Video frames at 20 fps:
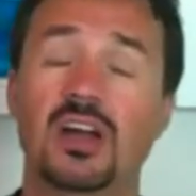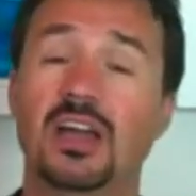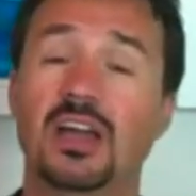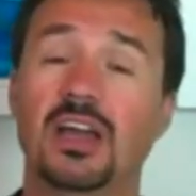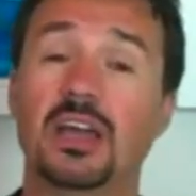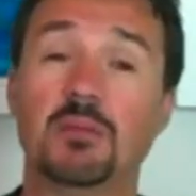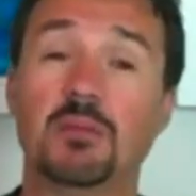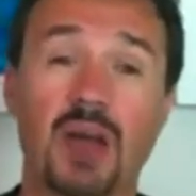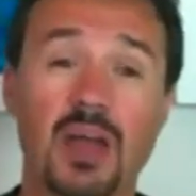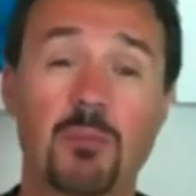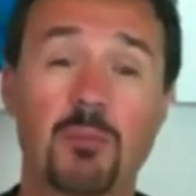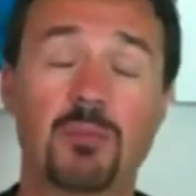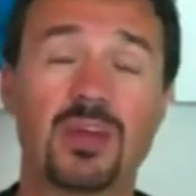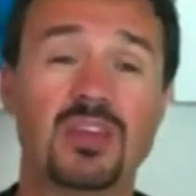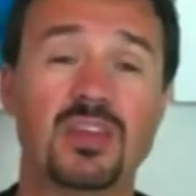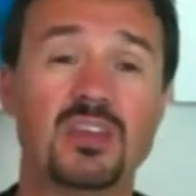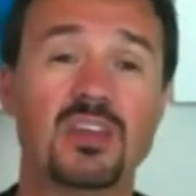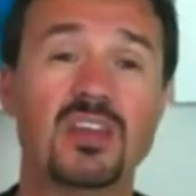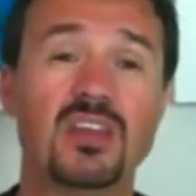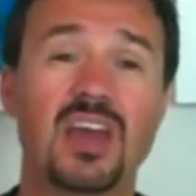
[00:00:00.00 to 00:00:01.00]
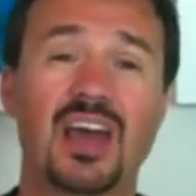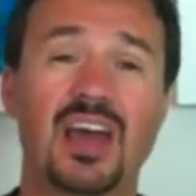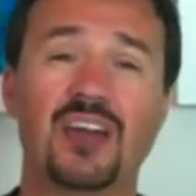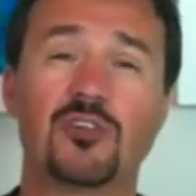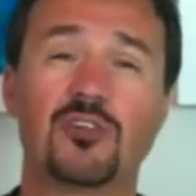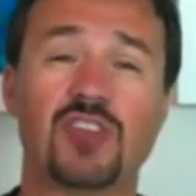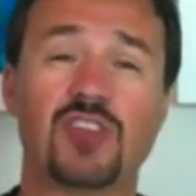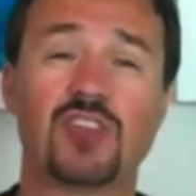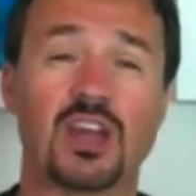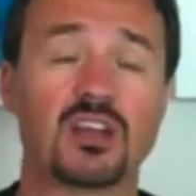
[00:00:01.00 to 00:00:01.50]
in my opinion,
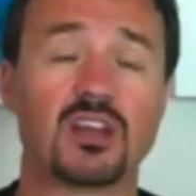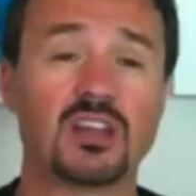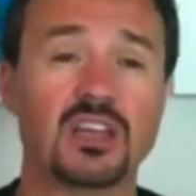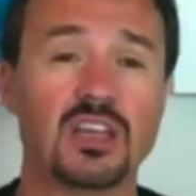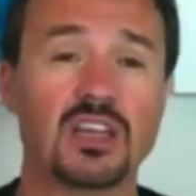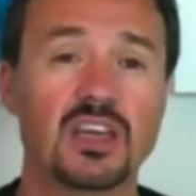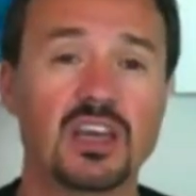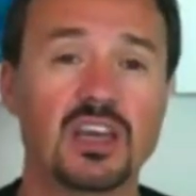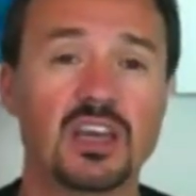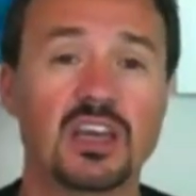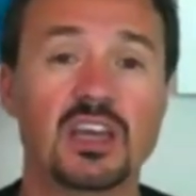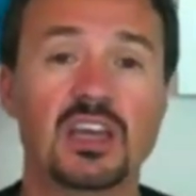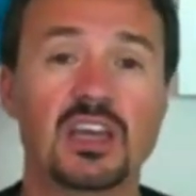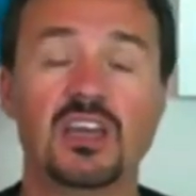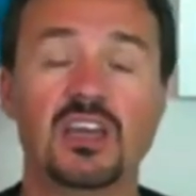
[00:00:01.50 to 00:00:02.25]
energetically, it